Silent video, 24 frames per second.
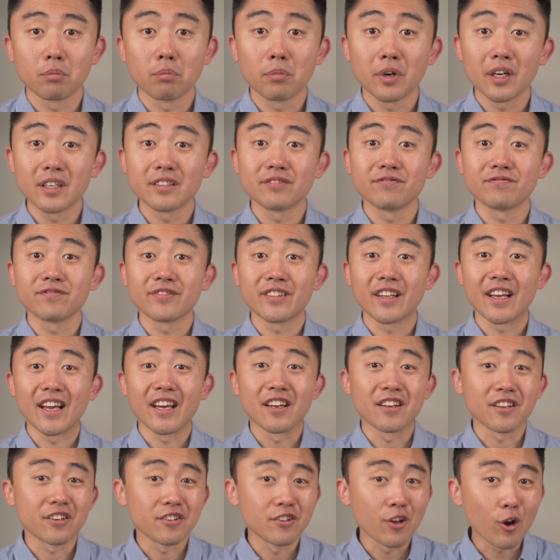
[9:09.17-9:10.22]
But
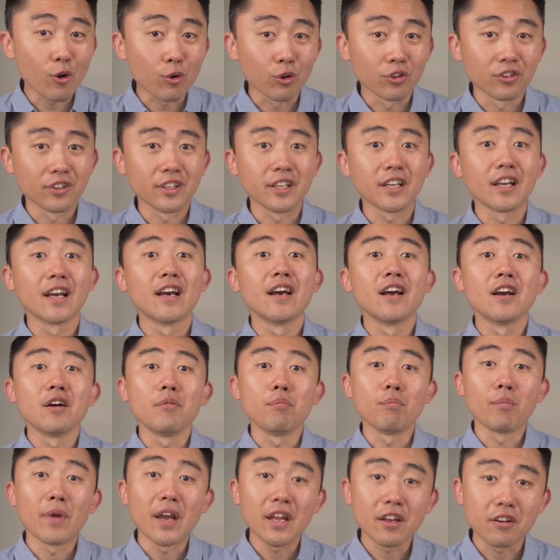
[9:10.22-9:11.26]
anecdotally,
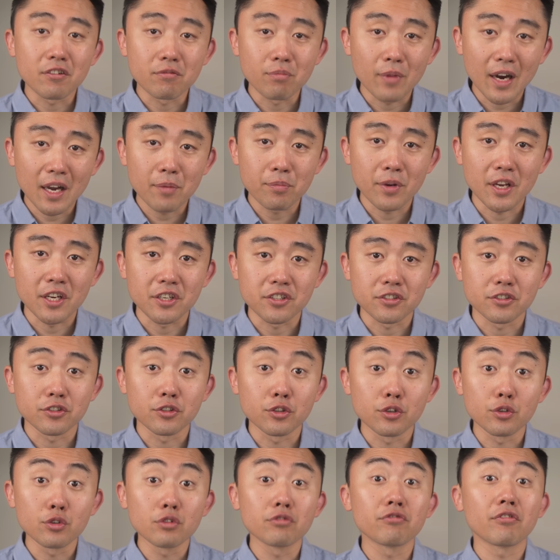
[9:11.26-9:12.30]
many of my patients
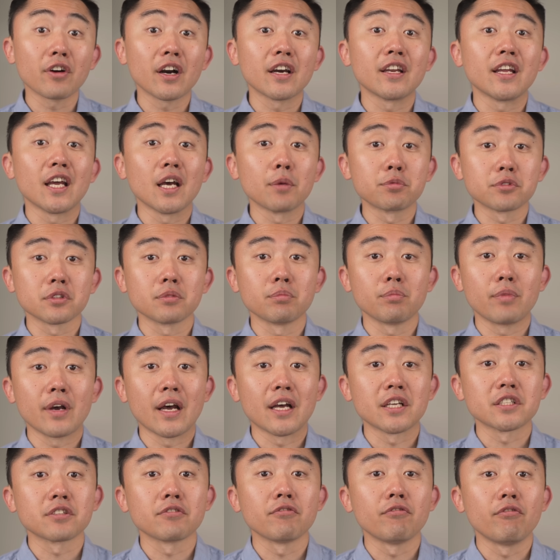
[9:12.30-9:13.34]
do find Epsom
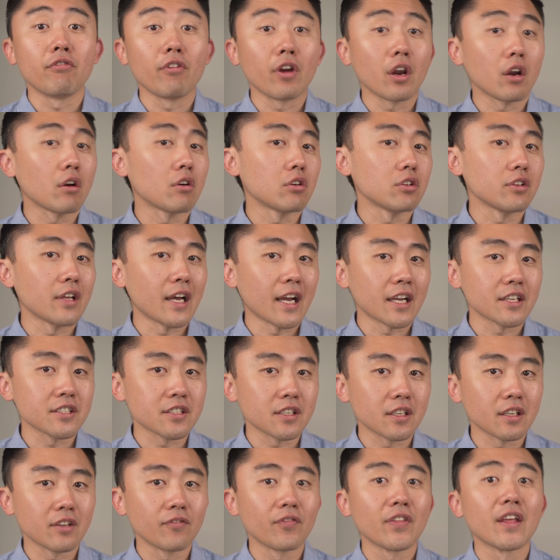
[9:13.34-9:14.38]
baths very
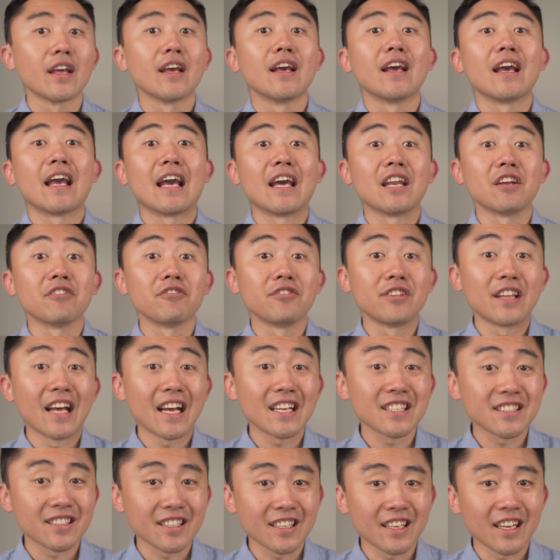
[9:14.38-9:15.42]
relaxing, and if
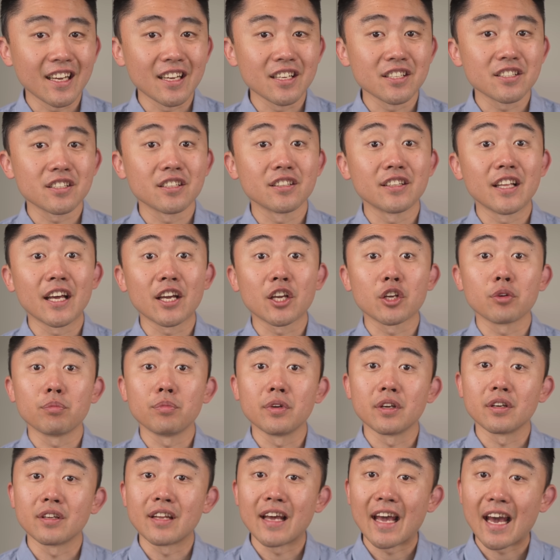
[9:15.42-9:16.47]
that's the case, that could
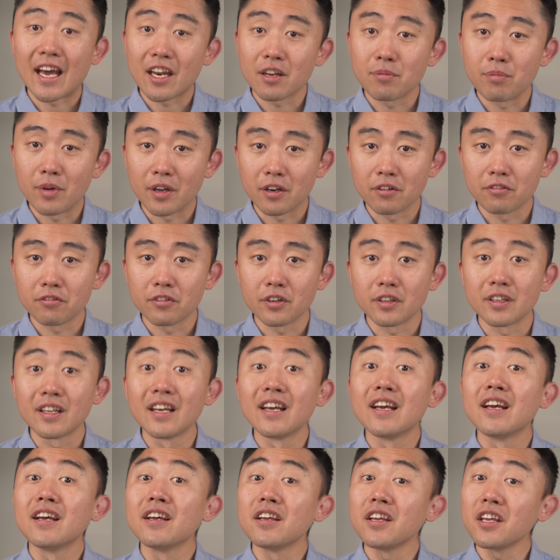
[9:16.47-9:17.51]
be an added benefit,
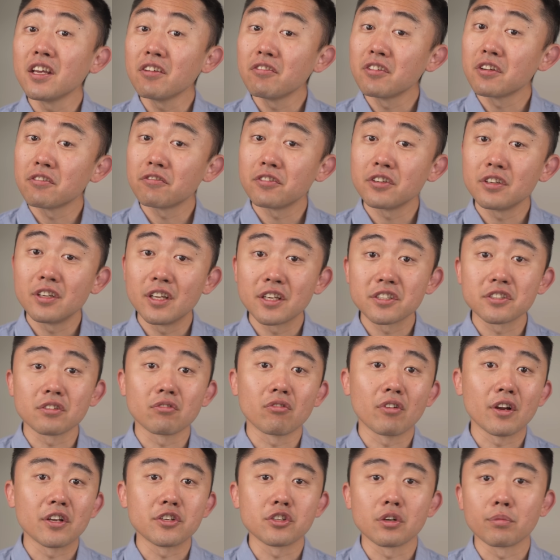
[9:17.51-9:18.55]
even if it doesn't
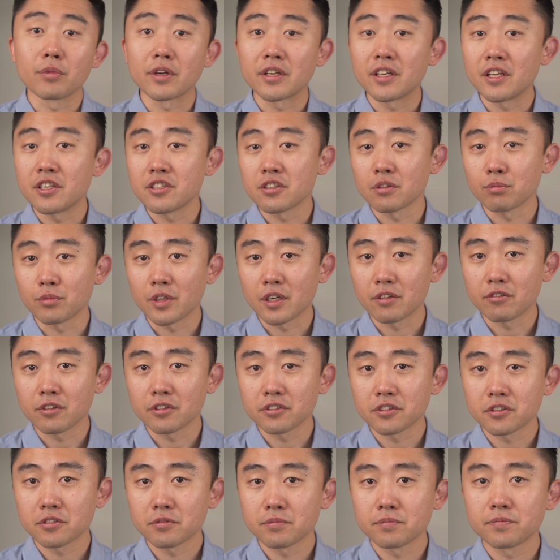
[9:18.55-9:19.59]
raise your magnesium
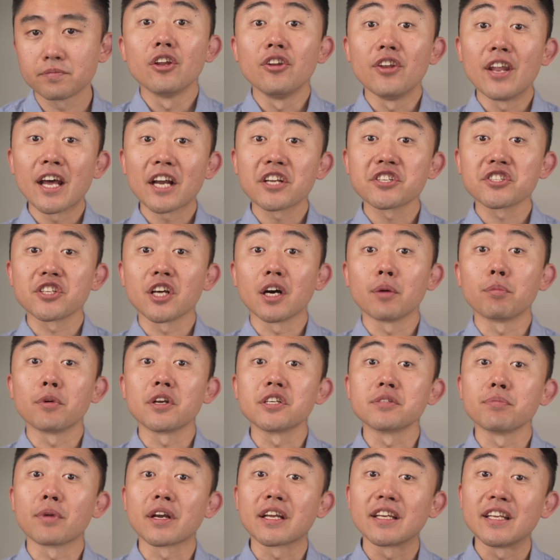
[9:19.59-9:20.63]
levels. Next up
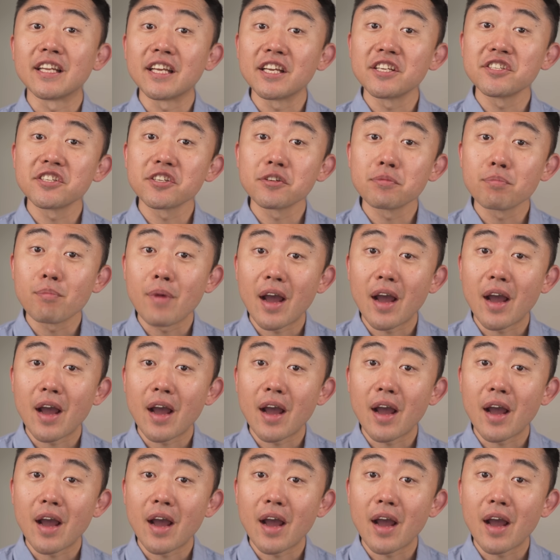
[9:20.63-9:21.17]
is magnesium